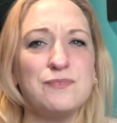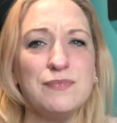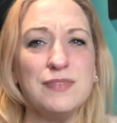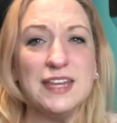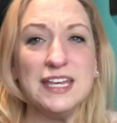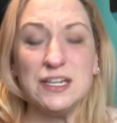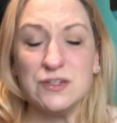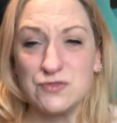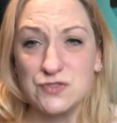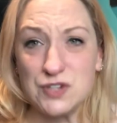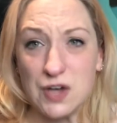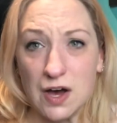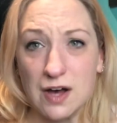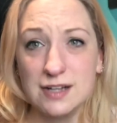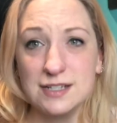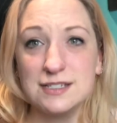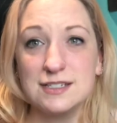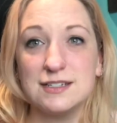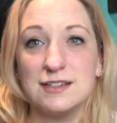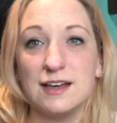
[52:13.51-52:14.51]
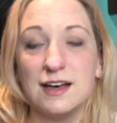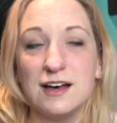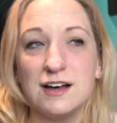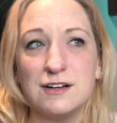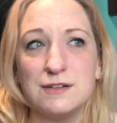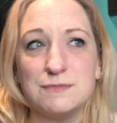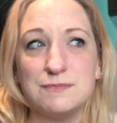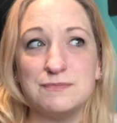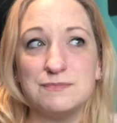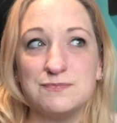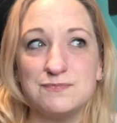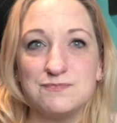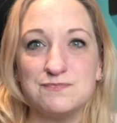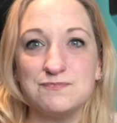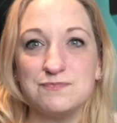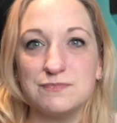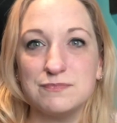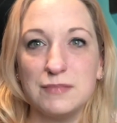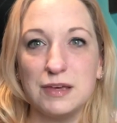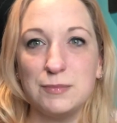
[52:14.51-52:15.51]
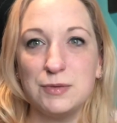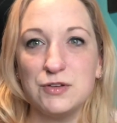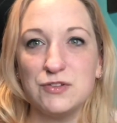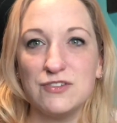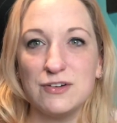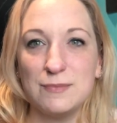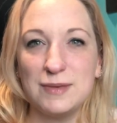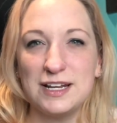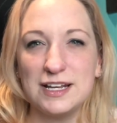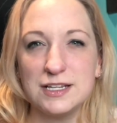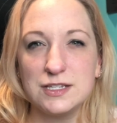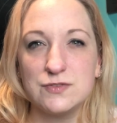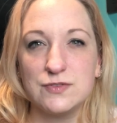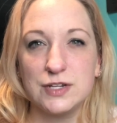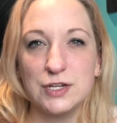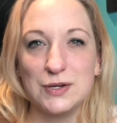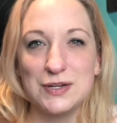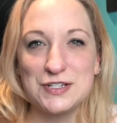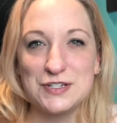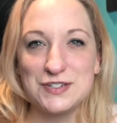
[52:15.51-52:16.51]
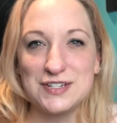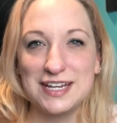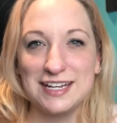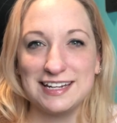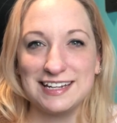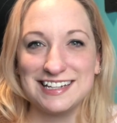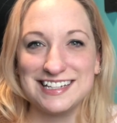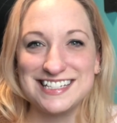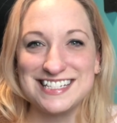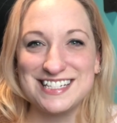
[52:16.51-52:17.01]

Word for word: If not, um, maybe you'll find my next video entertaining.